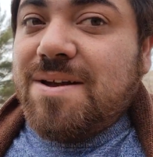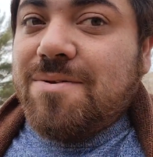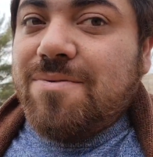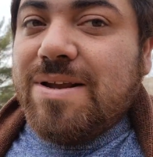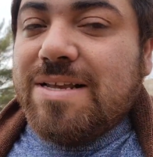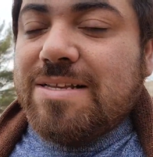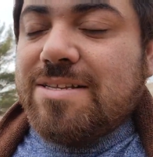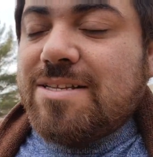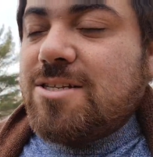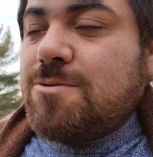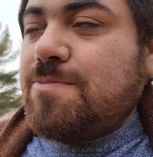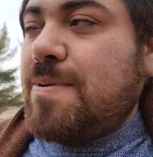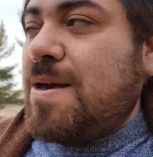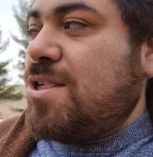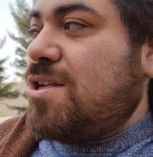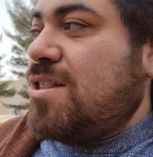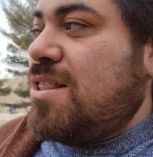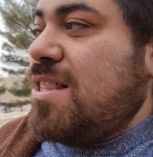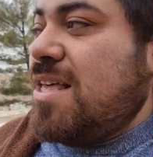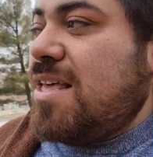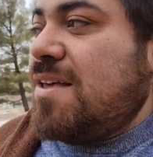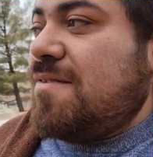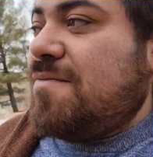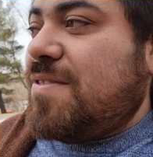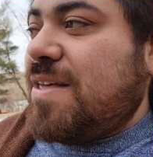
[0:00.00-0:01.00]
a reason,
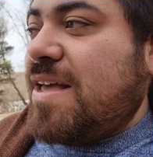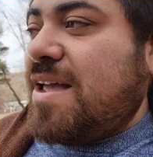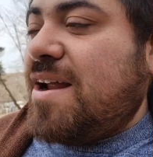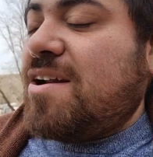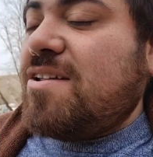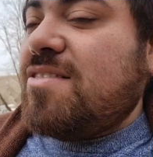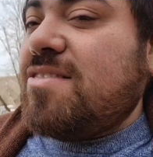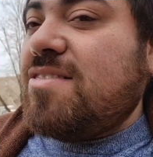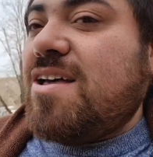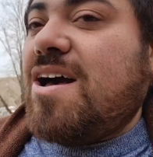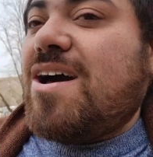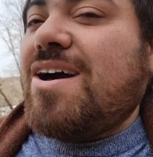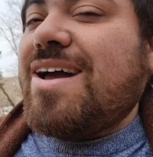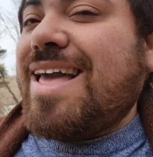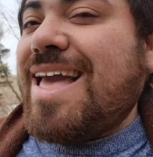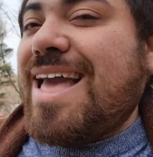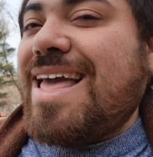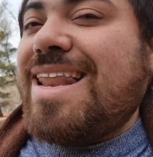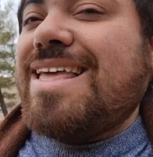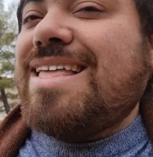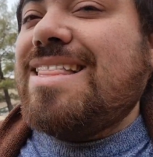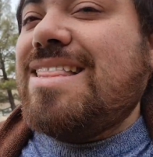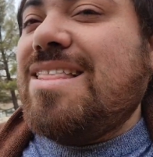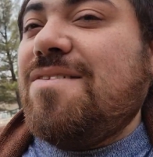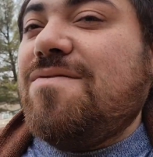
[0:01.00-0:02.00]
especially if they are not
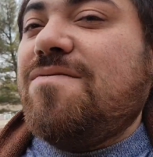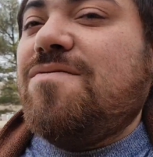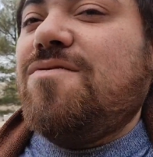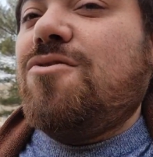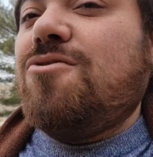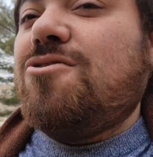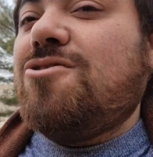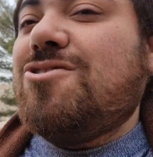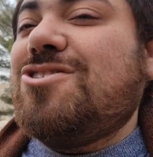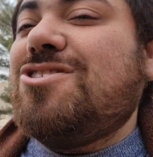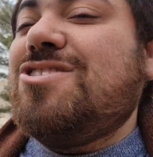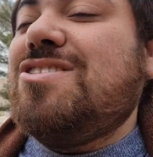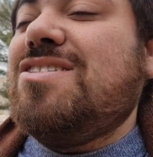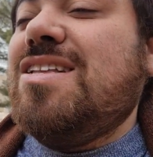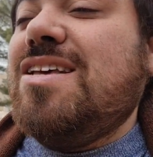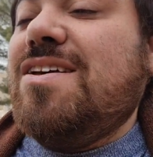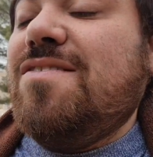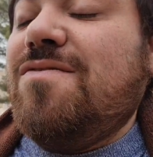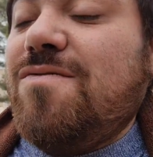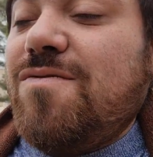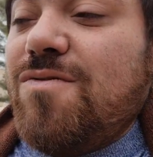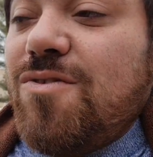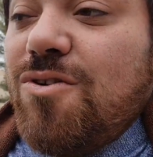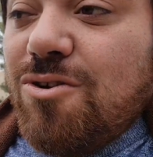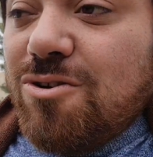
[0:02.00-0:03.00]
getting divorced,
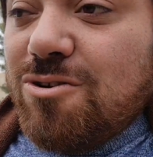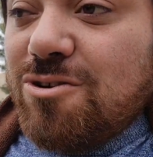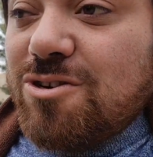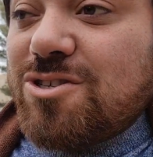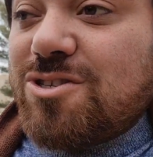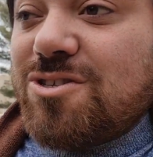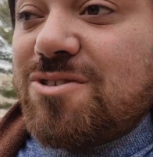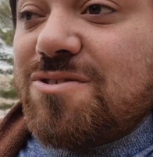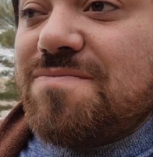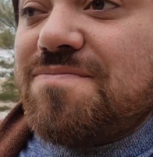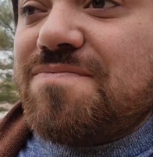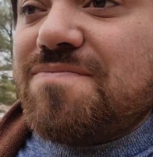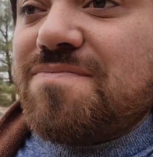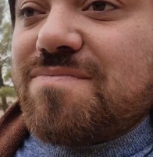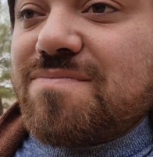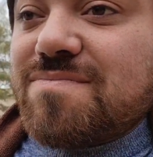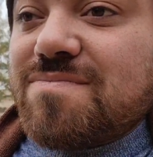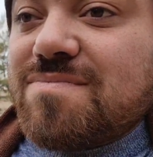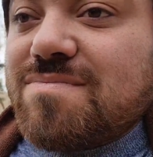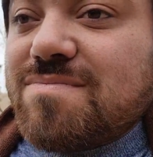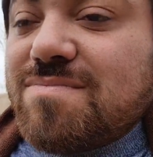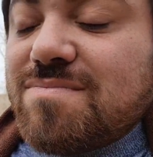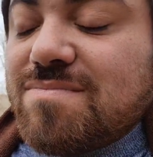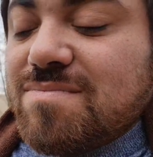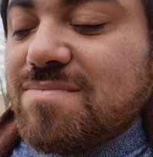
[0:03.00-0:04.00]
divorce.
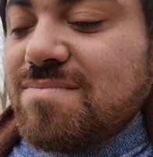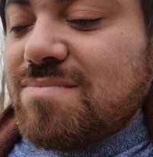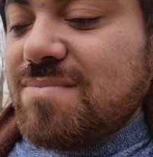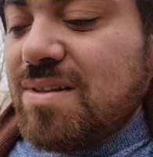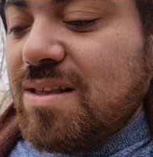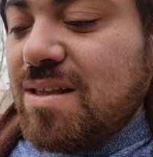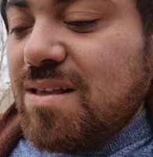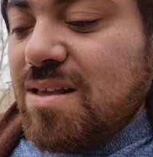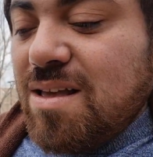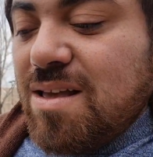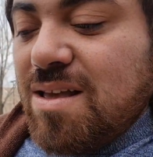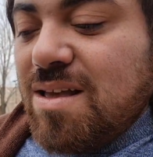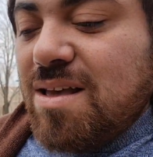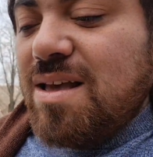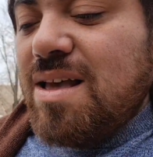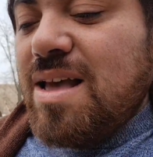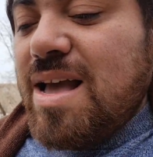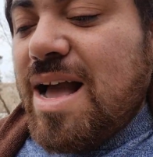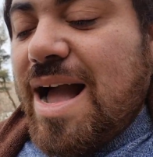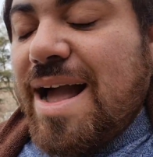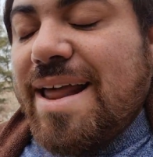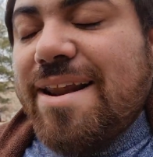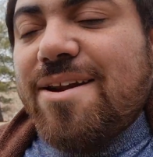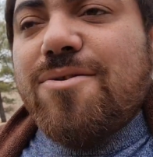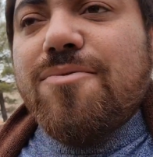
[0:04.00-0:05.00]

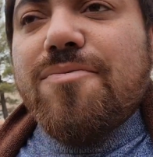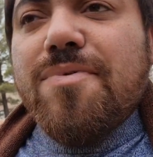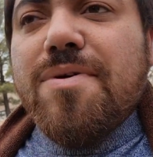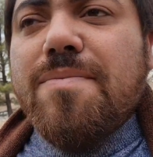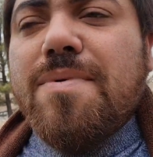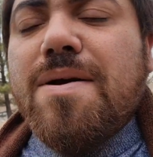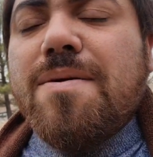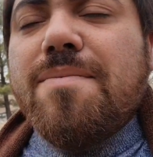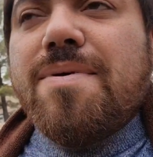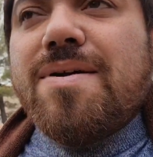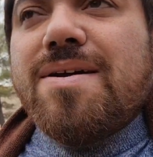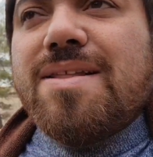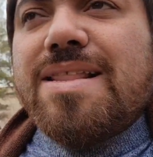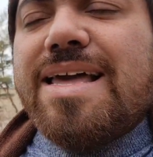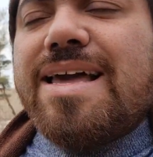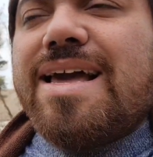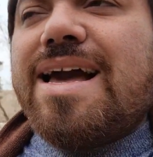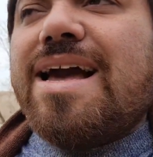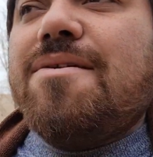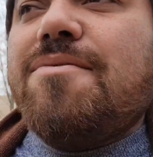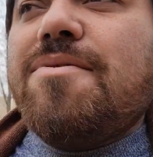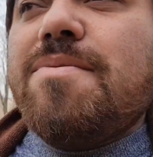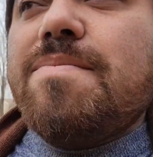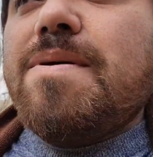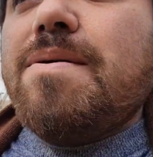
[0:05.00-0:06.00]
I don't remember, like,
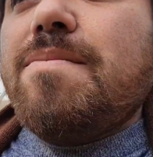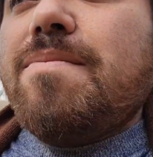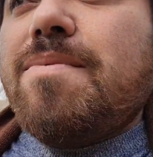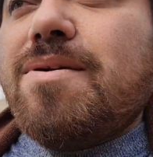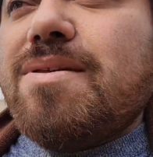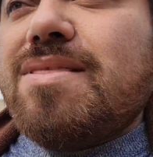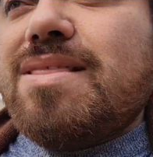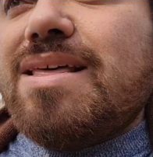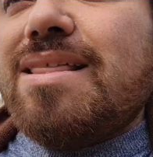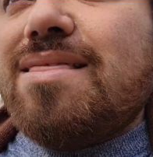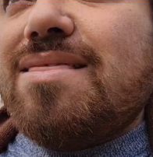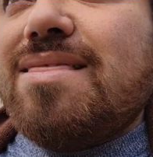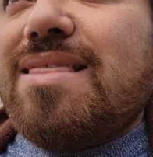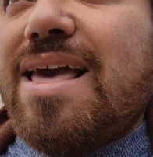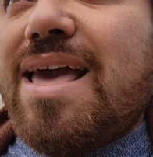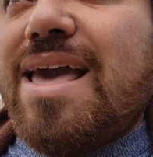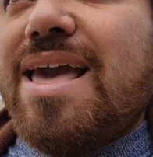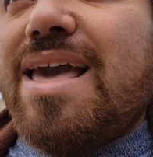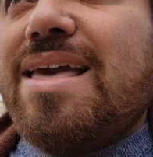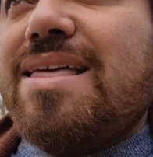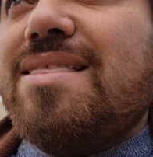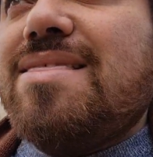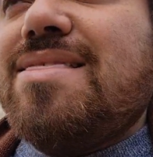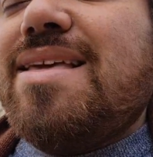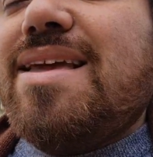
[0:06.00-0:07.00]
I remember that
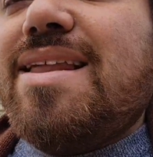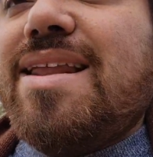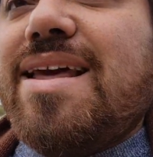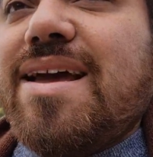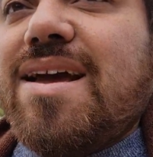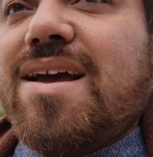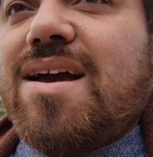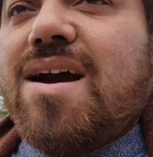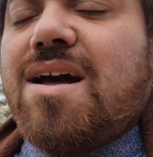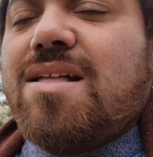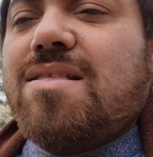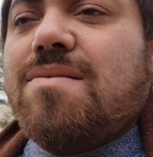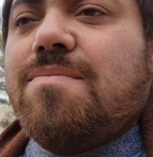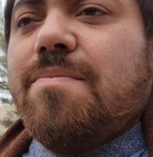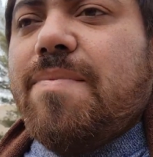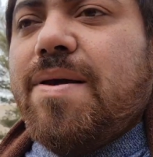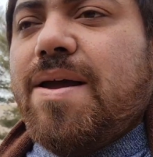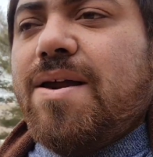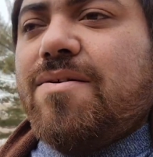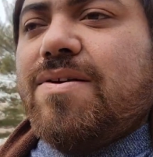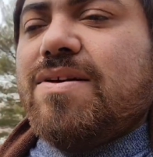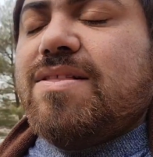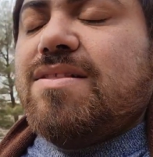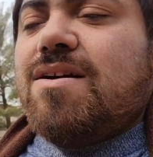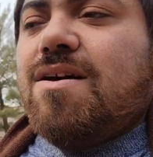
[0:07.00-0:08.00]
they didn't got
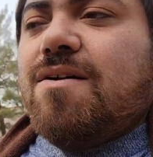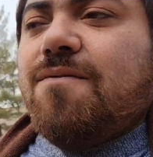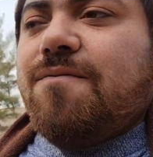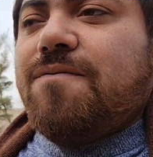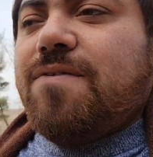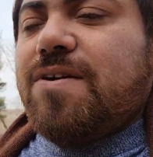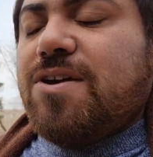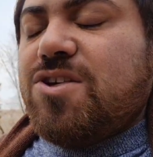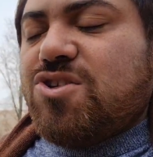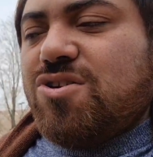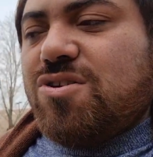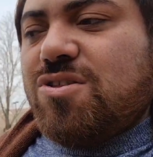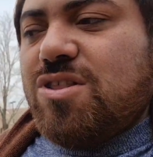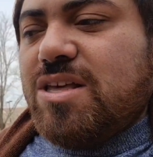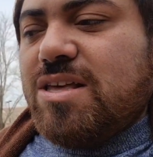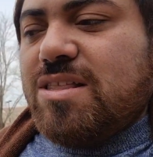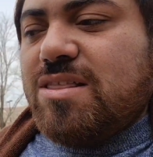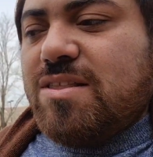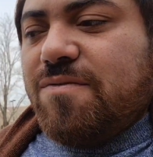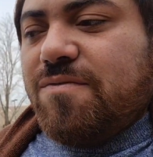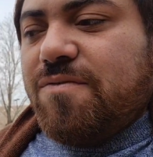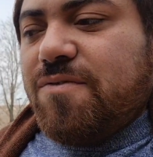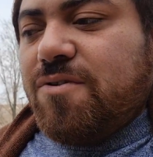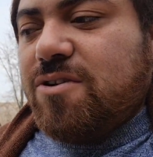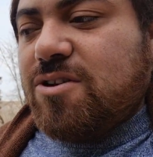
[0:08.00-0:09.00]
married officially
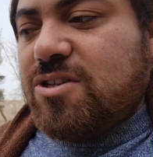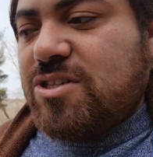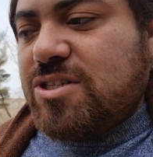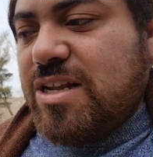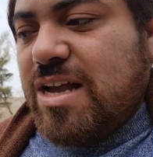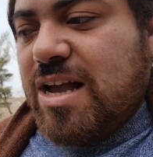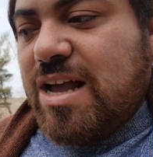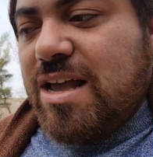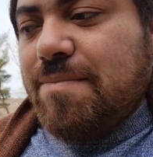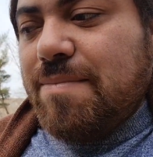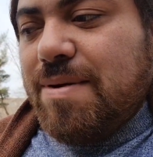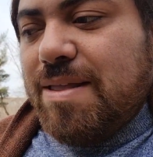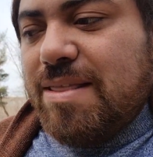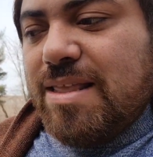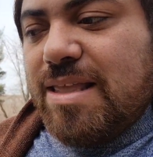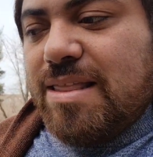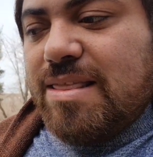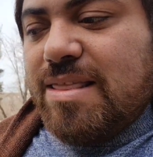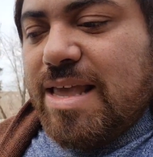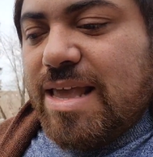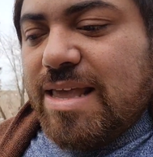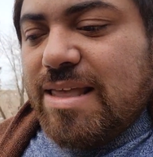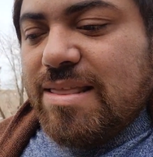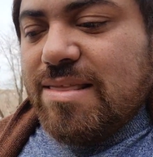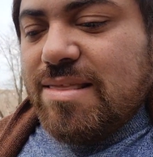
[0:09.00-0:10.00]
the first time and
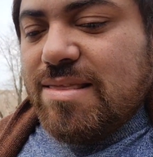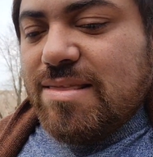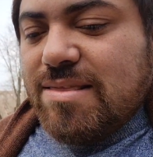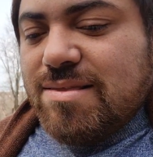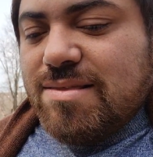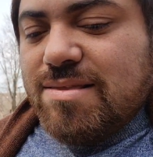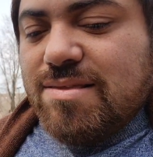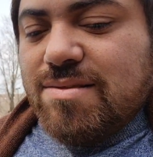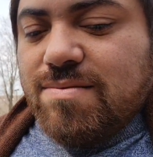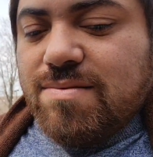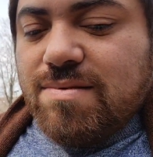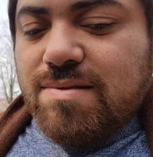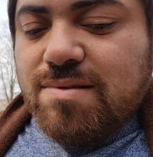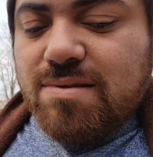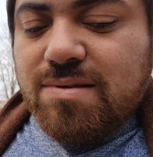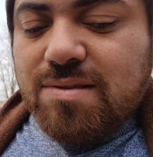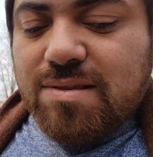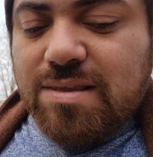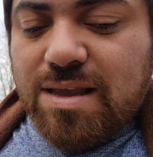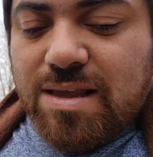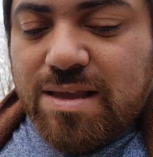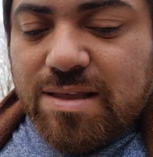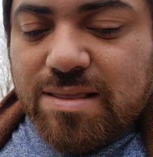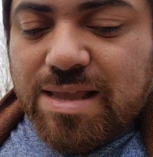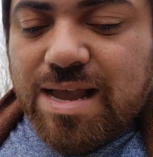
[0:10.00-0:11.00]
that they,
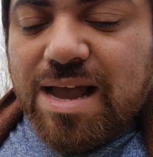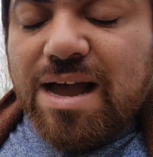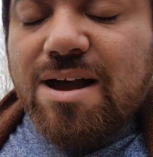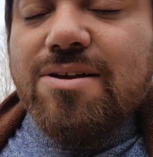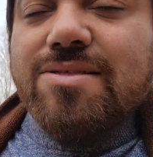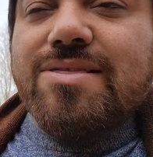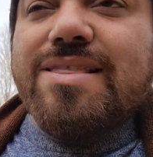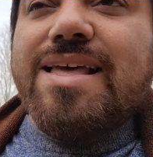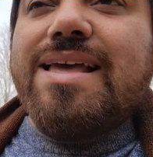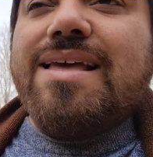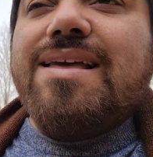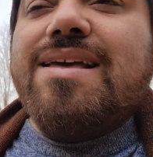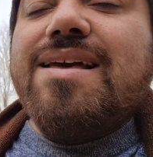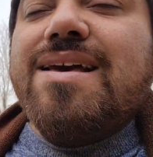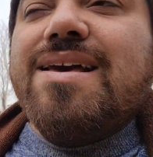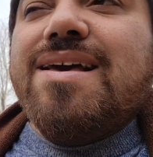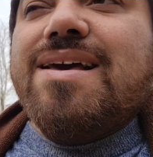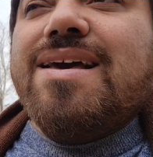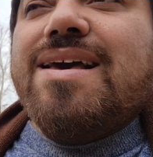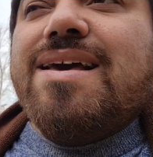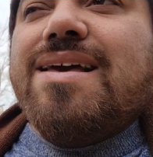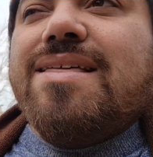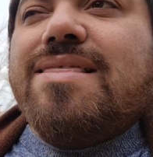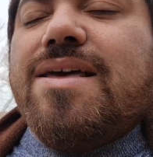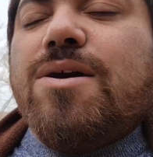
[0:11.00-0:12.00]
uh, they,
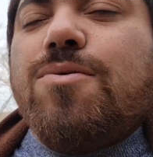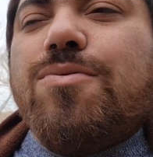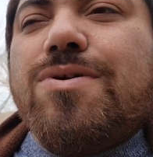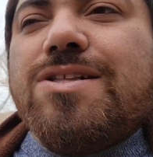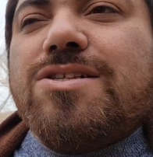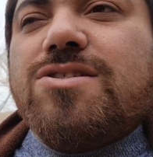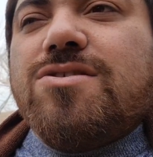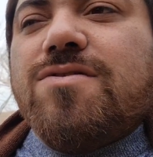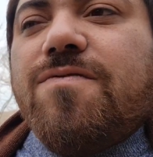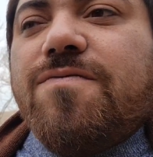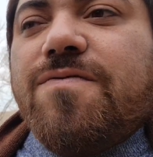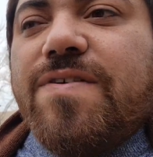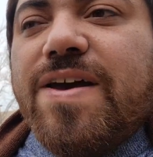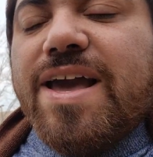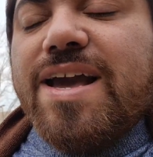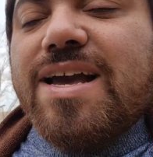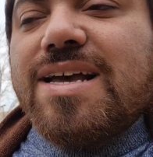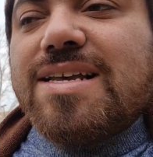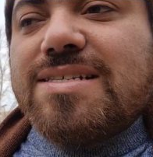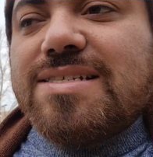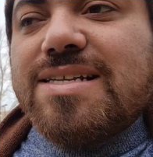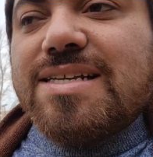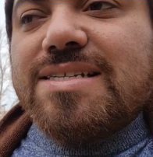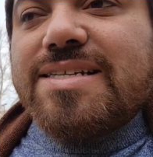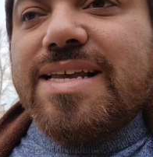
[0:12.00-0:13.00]
they went to
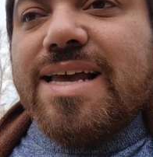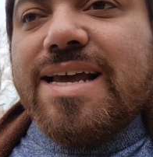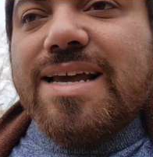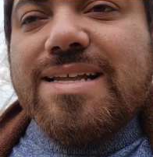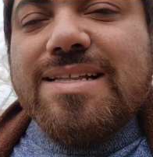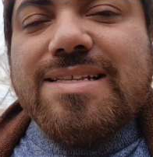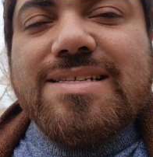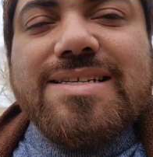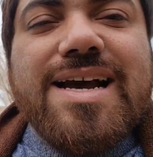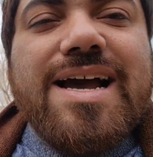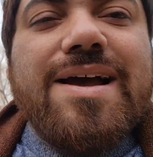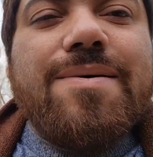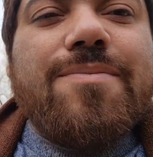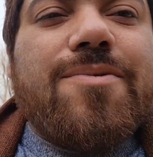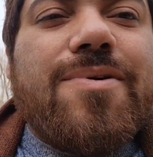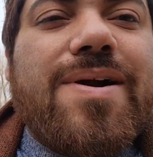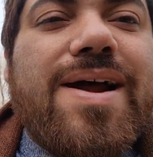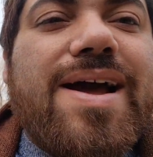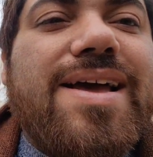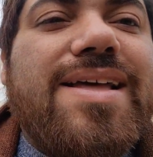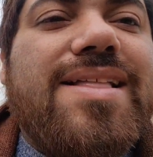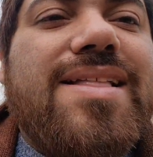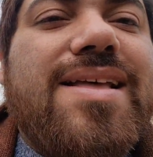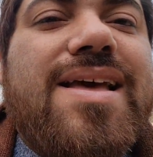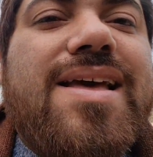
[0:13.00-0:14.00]
Vegas the second time,
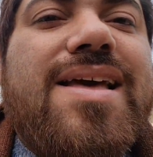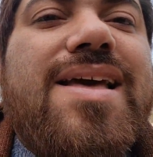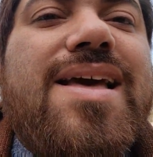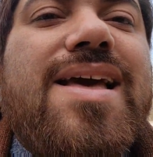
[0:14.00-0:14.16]
right?